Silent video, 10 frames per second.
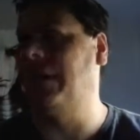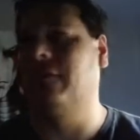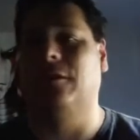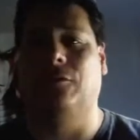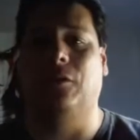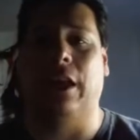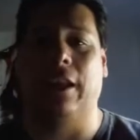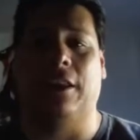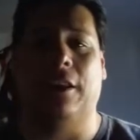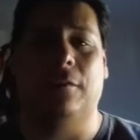about well
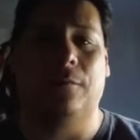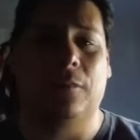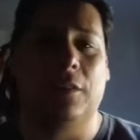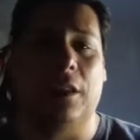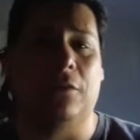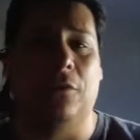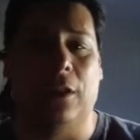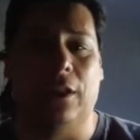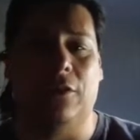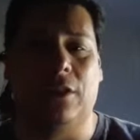anything. I'm not
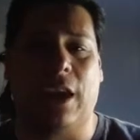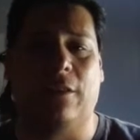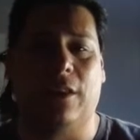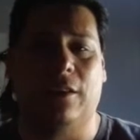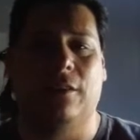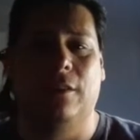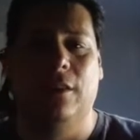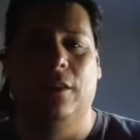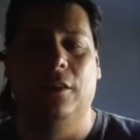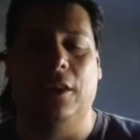really used to having
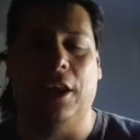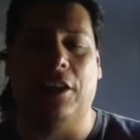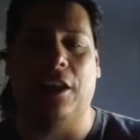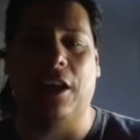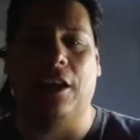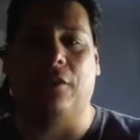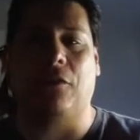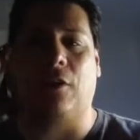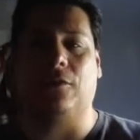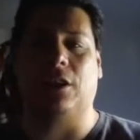lengthy kind
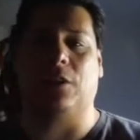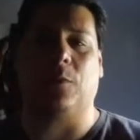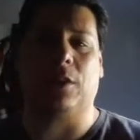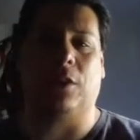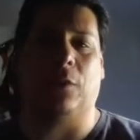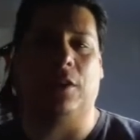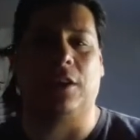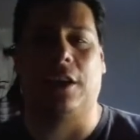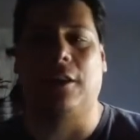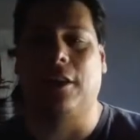of conversation, especially
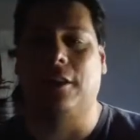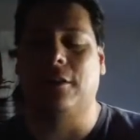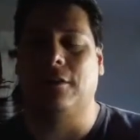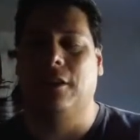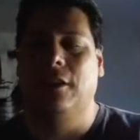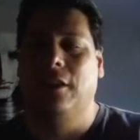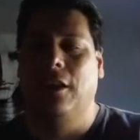one-sided like this.